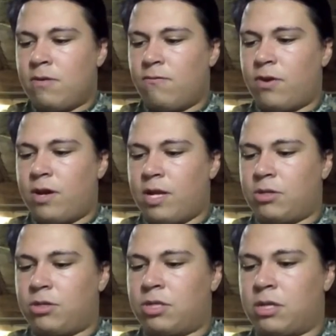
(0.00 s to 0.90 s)

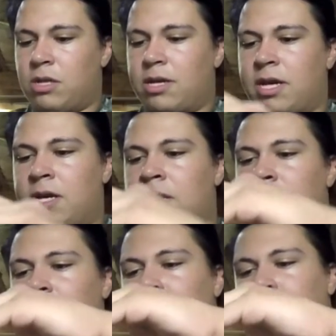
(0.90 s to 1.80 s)
interesting looking.
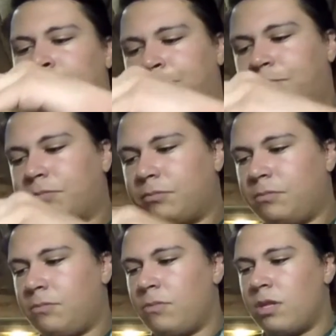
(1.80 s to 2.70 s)

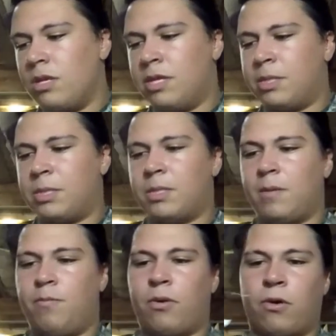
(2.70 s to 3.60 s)
This is
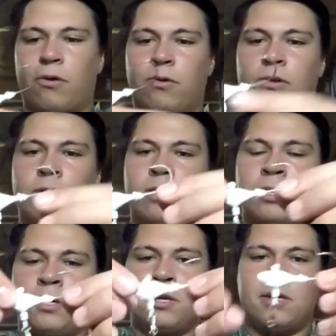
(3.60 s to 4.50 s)
a pearl
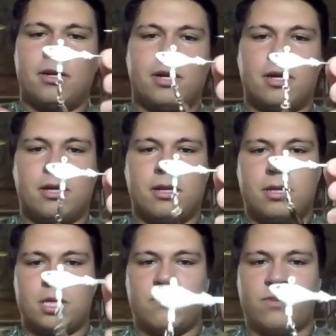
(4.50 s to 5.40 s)

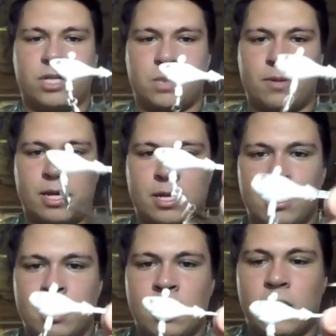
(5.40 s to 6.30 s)
fish head spin.
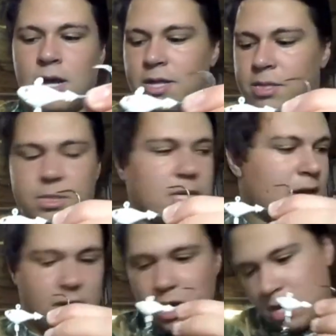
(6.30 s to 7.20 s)
This is
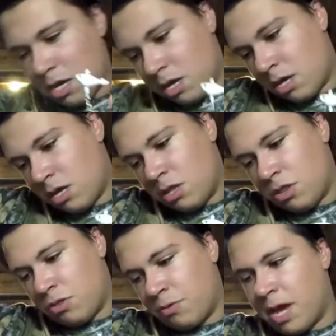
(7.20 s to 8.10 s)
a
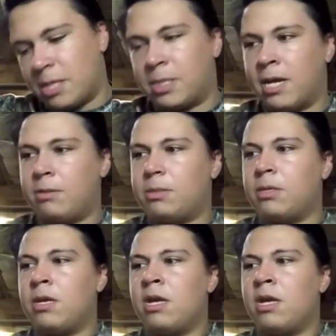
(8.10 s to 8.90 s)
3/8 ounce.